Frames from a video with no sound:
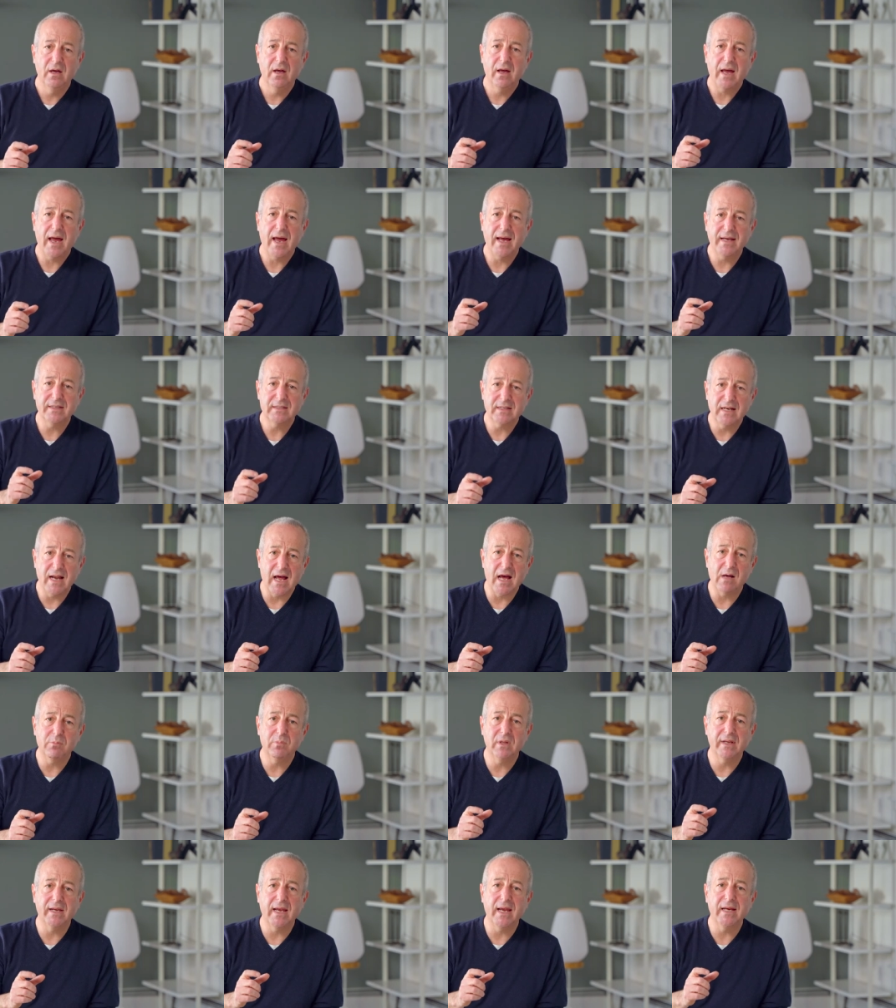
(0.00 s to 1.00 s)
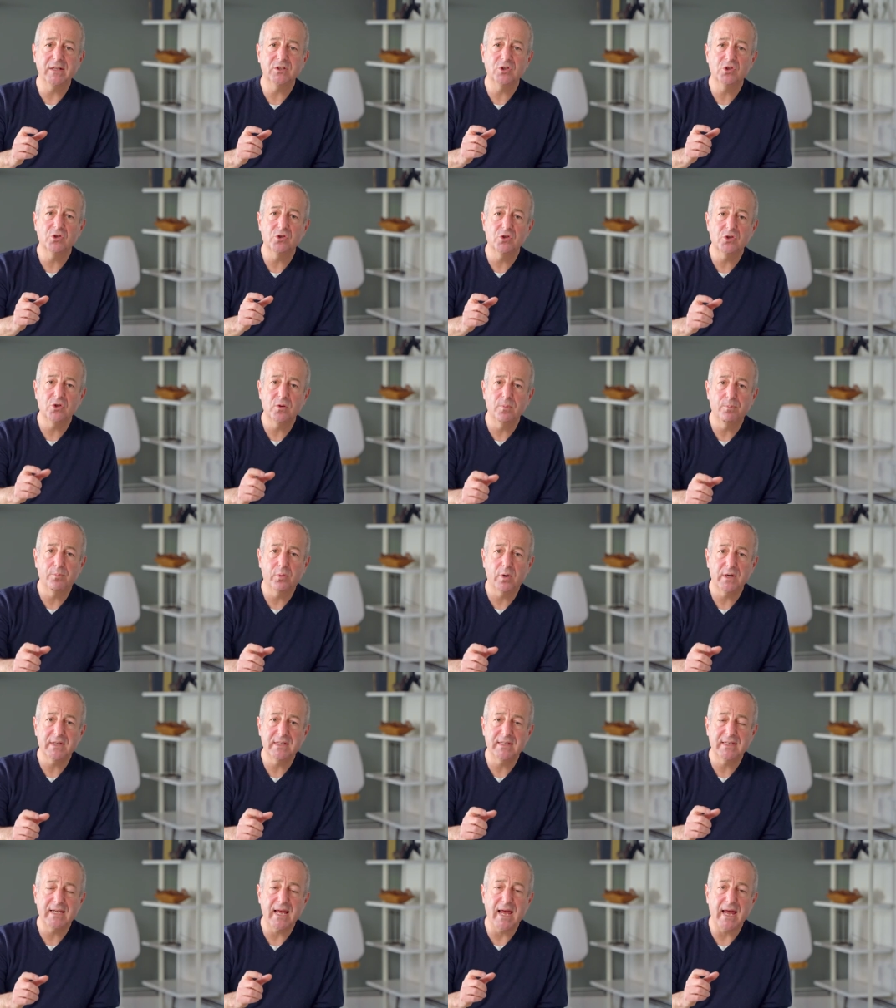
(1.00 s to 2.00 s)
has an obligation to
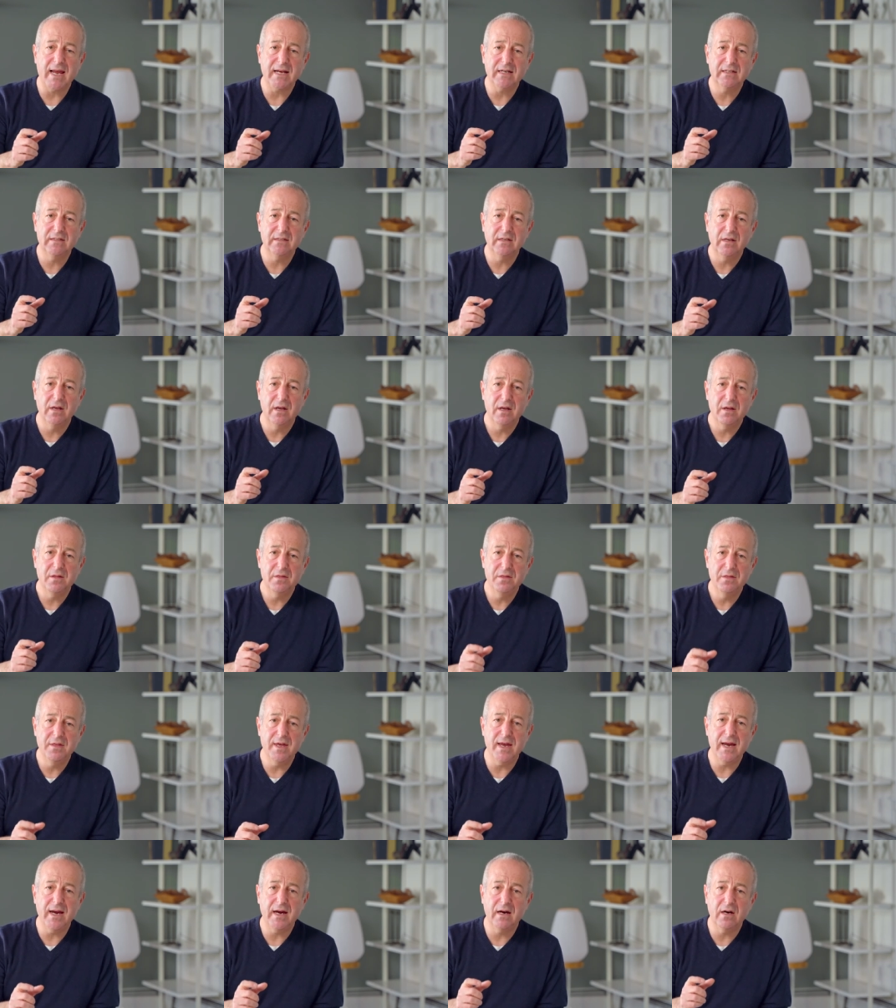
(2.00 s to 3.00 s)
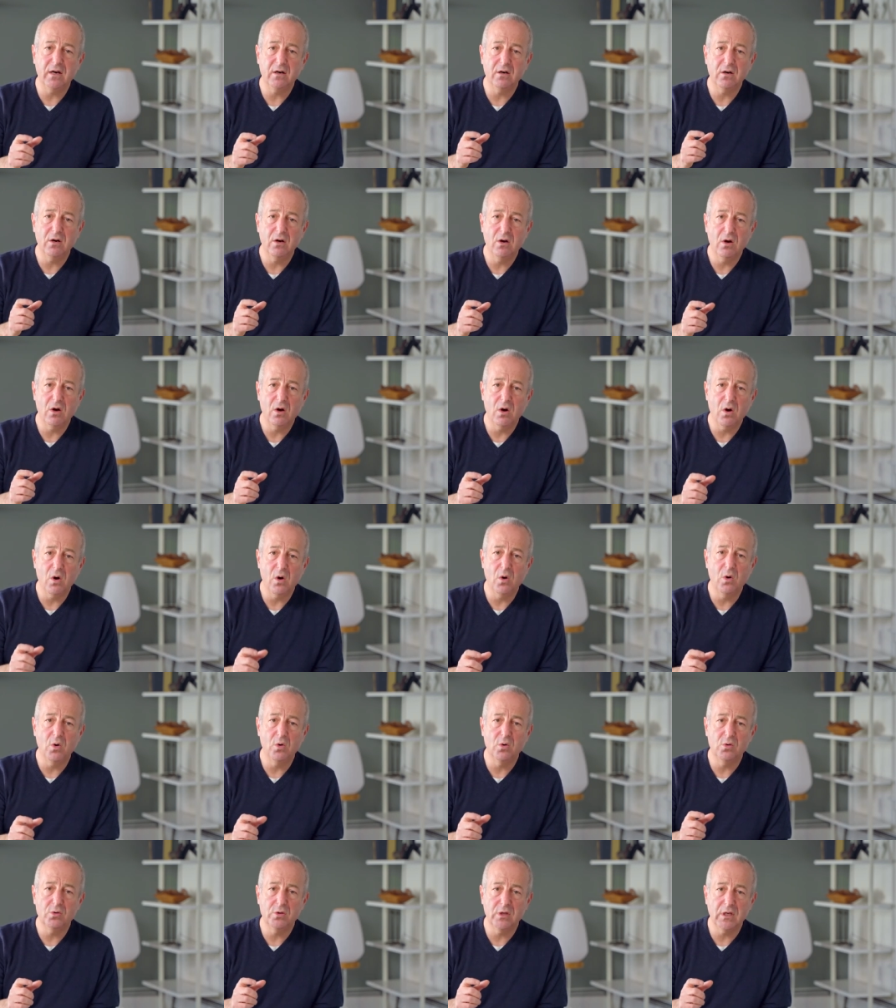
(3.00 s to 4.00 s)
protect their
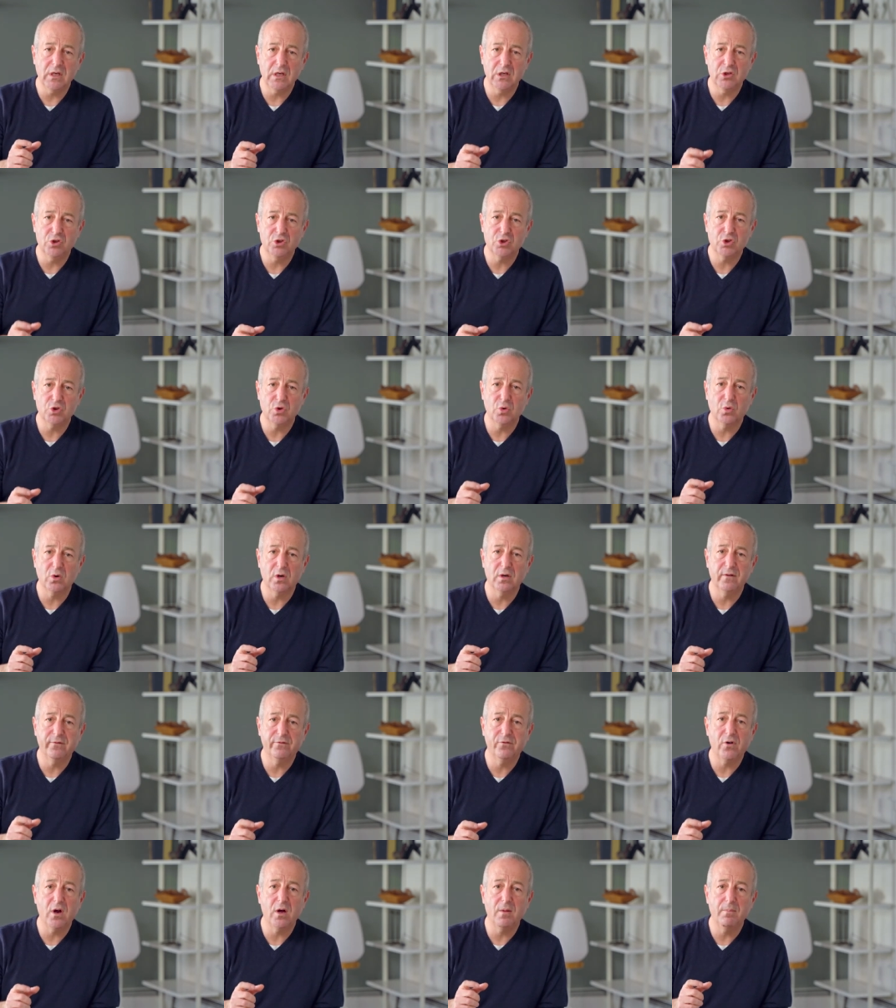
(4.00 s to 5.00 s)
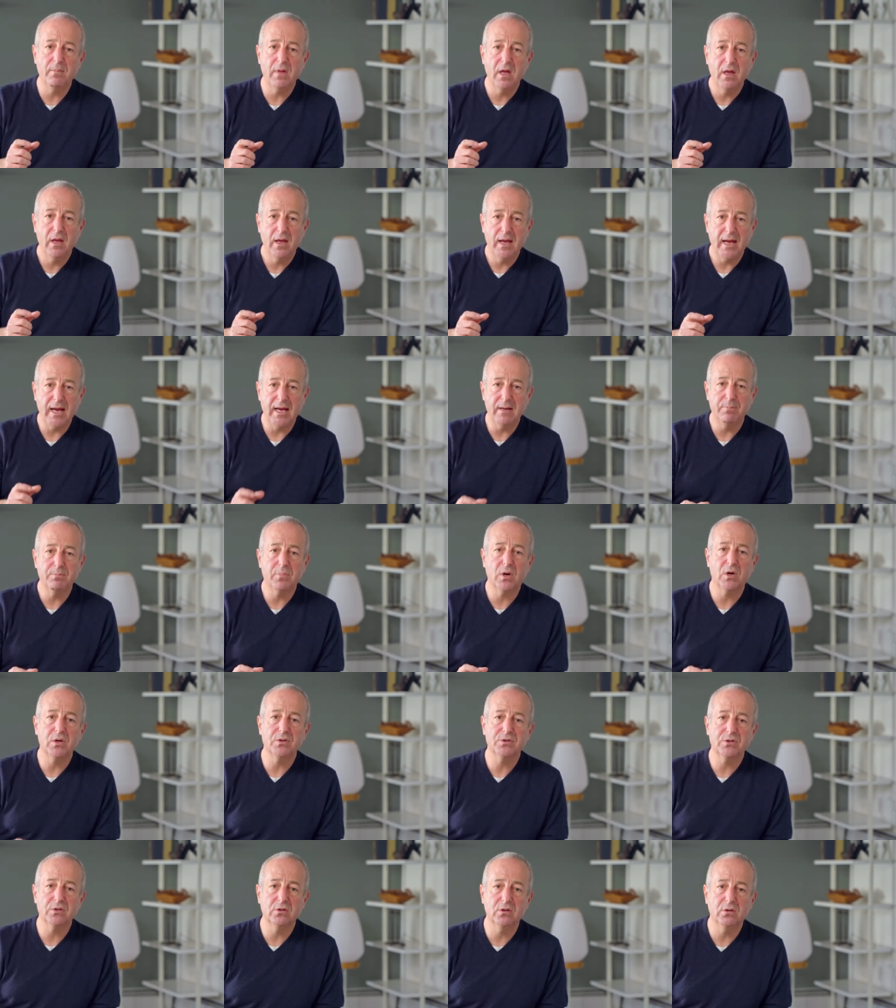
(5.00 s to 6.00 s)
own insured from a
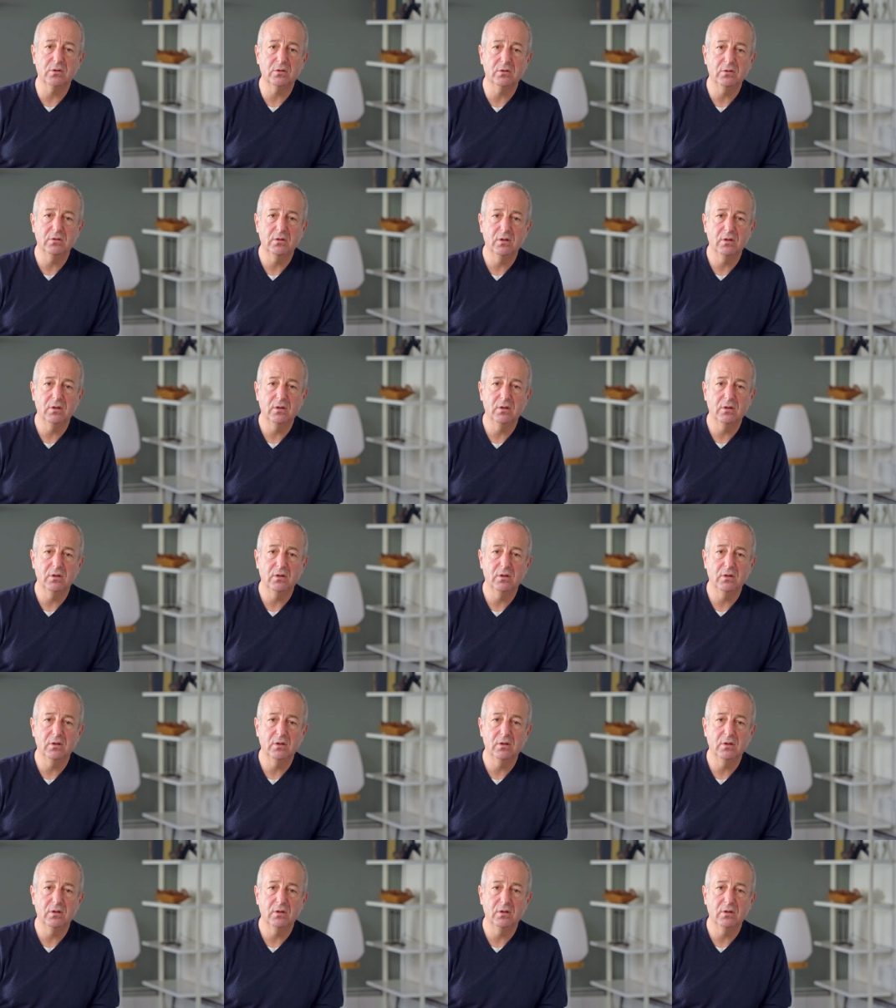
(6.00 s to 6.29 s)
personal